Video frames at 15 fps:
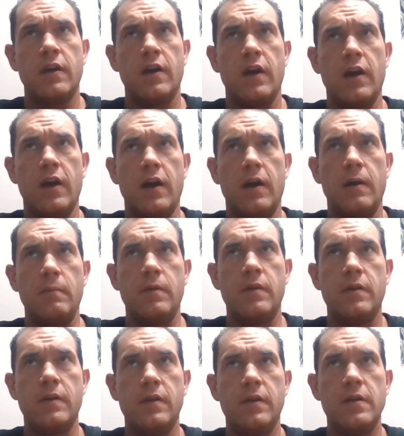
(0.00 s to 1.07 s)
Um,
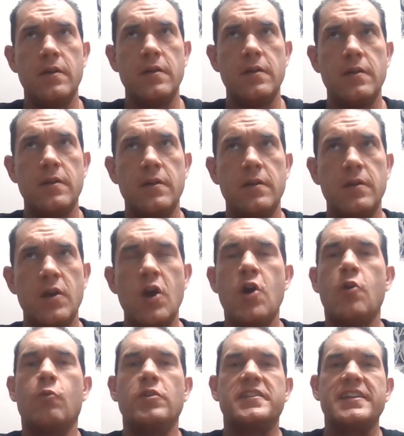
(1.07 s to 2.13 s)

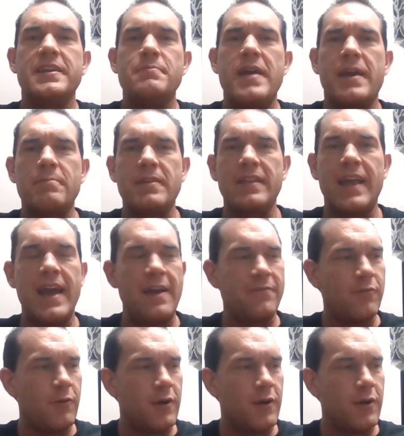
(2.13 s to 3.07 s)
what did make me laugh